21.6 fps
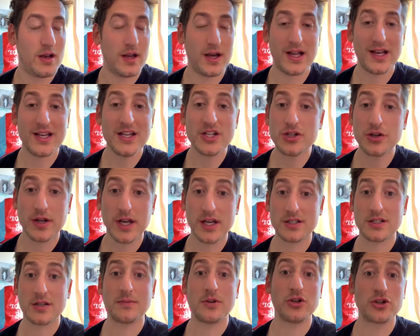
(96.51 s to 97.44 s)
Like, at least you're
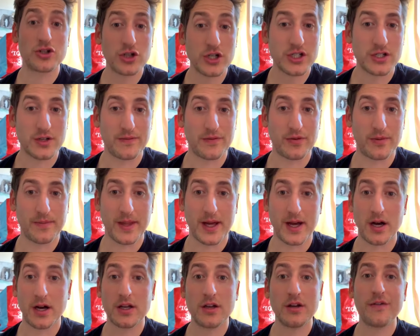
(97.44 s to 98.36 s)
getting some nutrition from
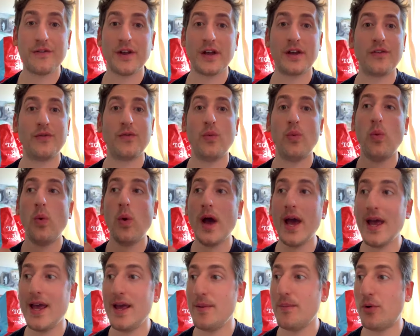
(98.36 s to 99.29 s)
that. I could think of
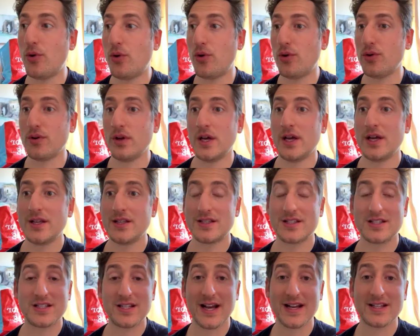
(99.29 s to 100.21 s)
way more
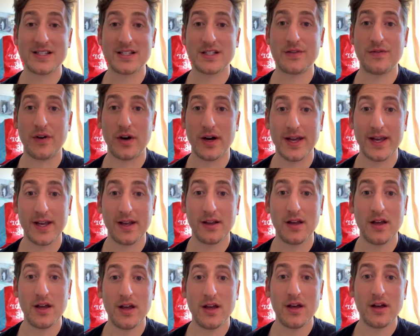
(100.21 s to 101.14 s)

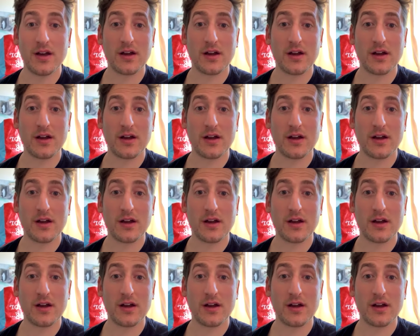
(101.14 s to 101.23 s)
satisfying